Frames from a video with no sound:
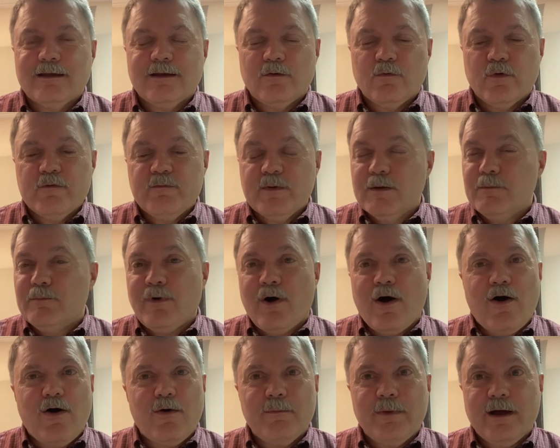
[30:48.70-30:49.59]
we've been
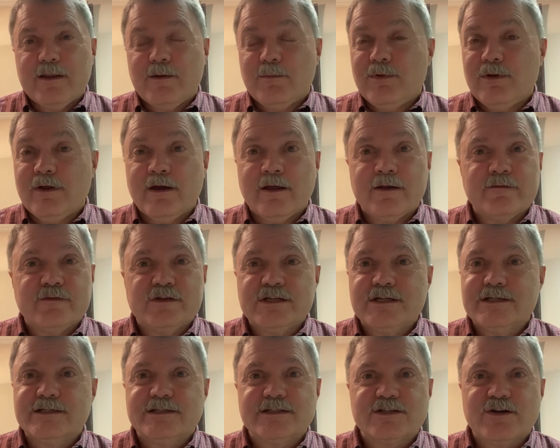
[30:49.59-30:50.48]
bought by the blood of
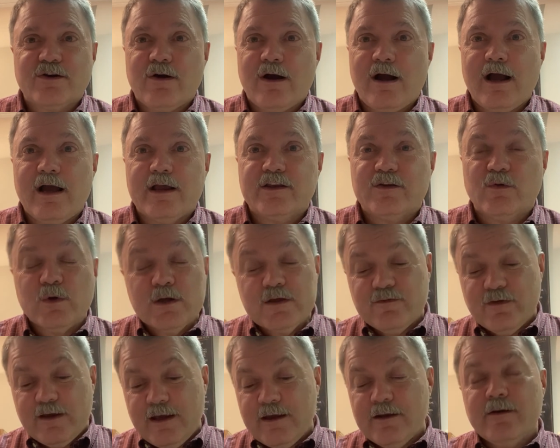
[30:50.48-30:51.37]
Jesus Christ.
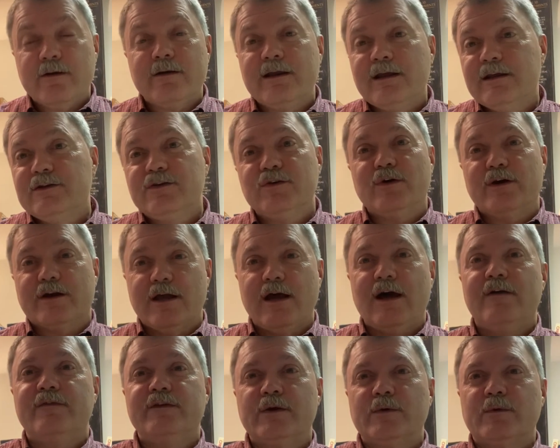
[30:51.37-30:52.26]
We've entered into a
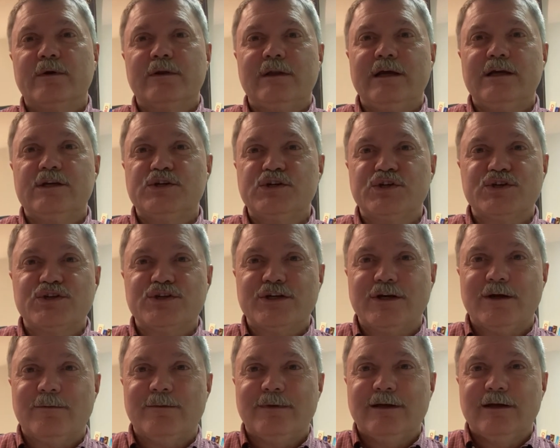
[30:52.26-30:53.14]
covenant
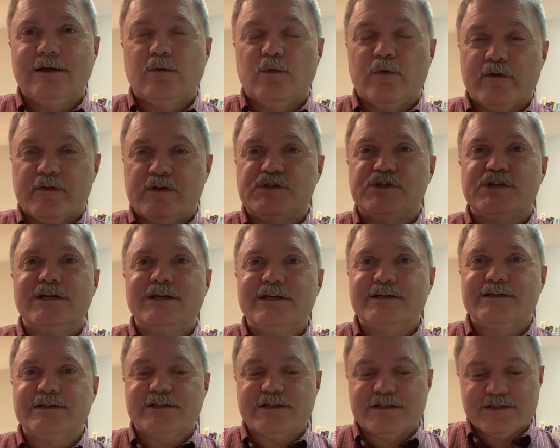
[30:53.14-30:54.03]
relationship with
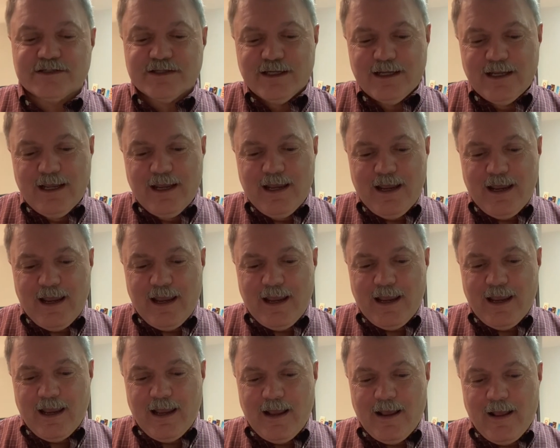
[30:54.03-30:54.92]
Jesus.
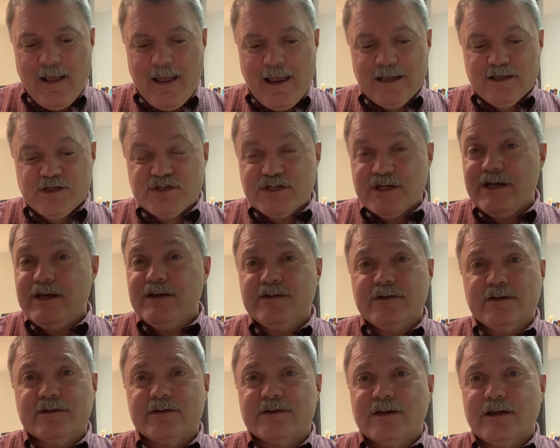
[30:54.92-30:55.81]
And
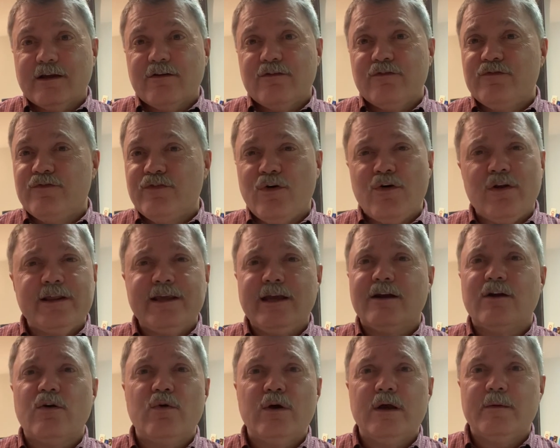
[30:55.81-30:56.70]
Jesus fully
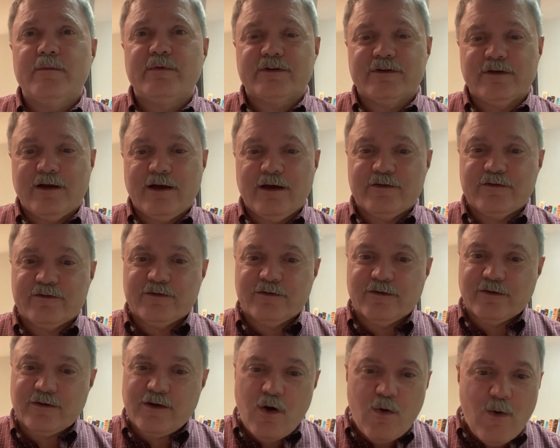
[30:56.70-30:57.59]
equips us
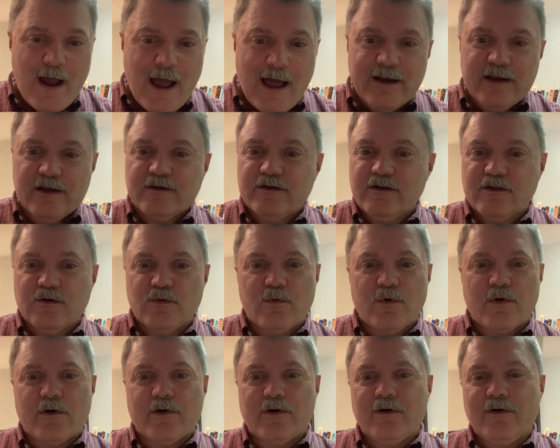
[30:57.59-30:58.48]
to go out into the
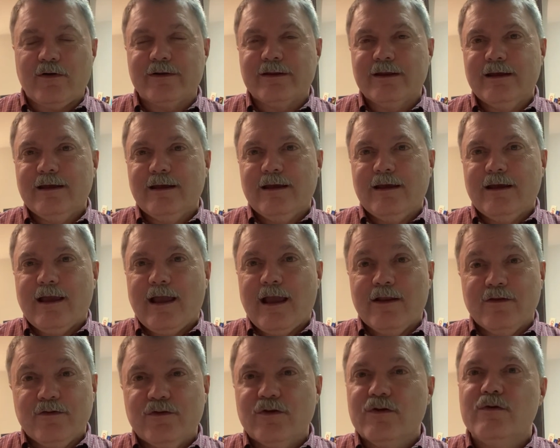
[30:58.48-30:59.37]
world
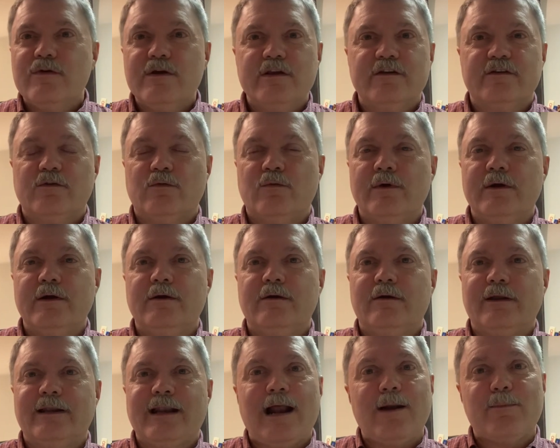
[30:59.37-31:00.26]
and do his
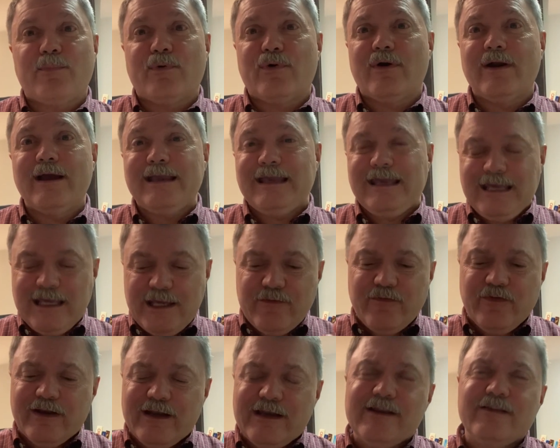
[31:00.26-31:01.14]
will. And I pray,
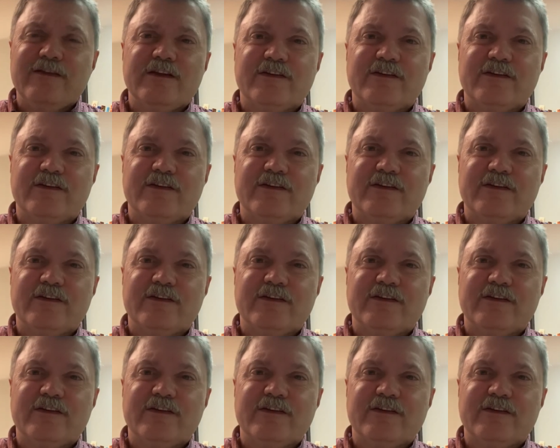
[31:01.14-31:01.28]
even in